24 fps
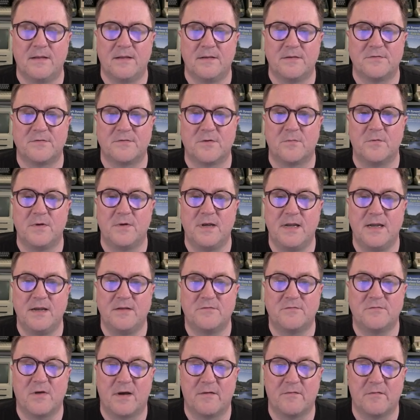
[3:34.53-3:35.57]
So we need
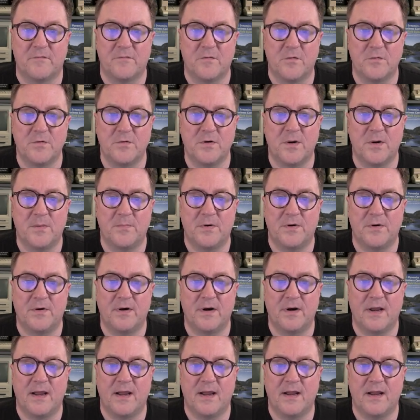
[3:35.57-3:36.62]
to have a phone number,
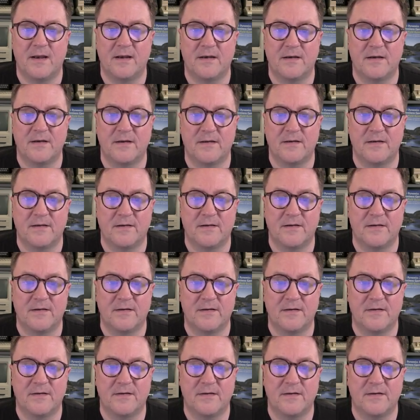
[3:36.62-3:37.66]
and
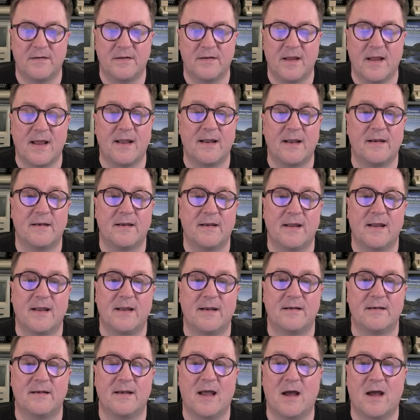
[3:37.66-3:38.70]

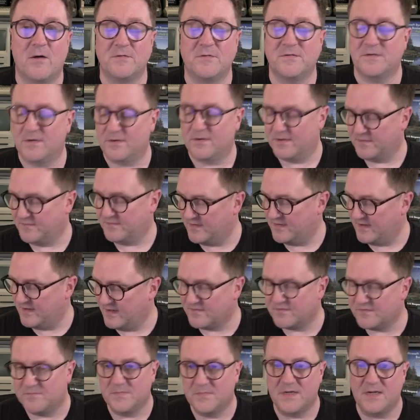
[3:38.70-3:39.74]
now it's gonna
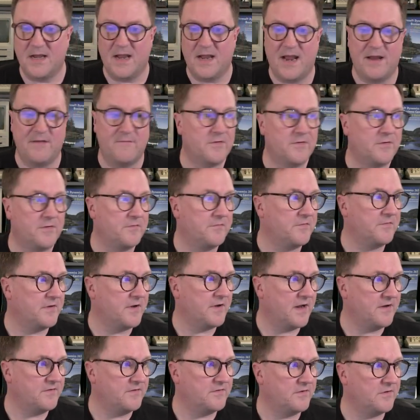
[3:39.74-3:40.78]
text me a
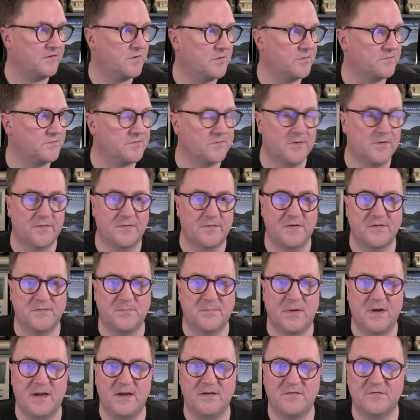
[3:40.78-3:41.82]
verification code. So on this
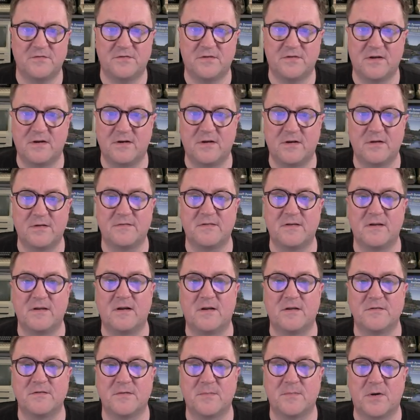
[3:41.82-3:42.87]
page, tell
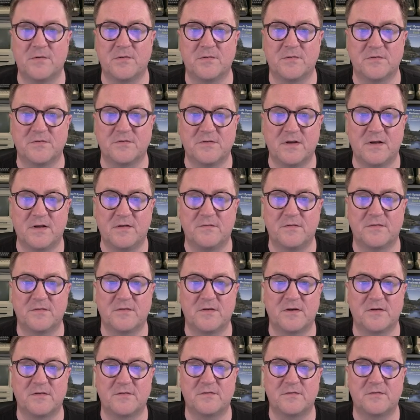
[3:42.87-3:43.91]
us about yourself, a
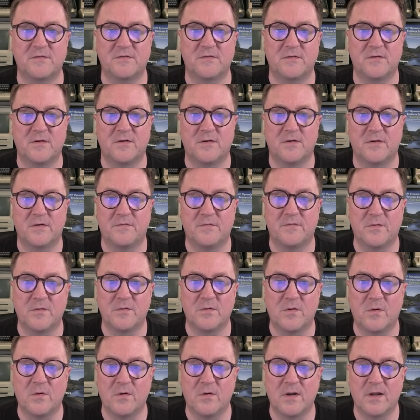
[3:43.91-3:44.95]
text or a phone
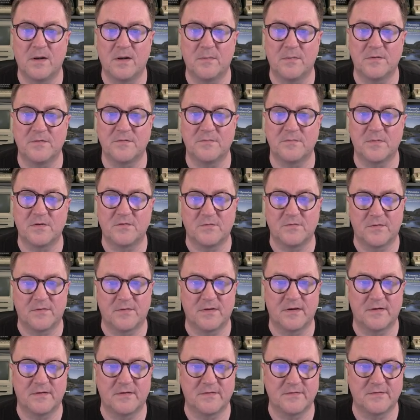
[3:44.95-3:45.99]
call, help us make sure
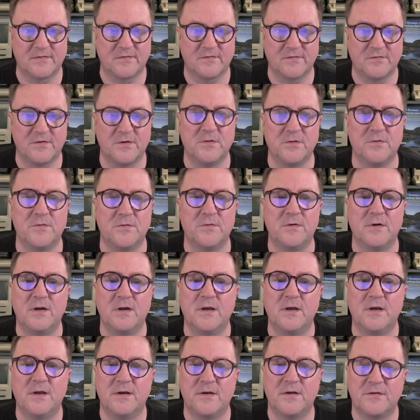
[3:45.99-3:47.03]
that this is you.
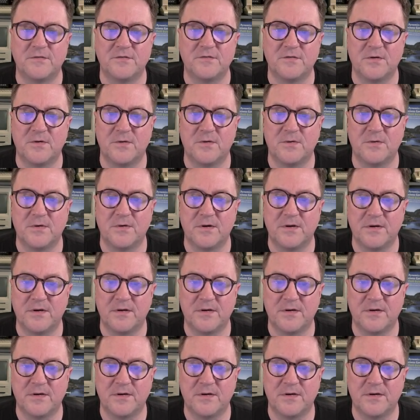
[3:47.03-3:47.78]
So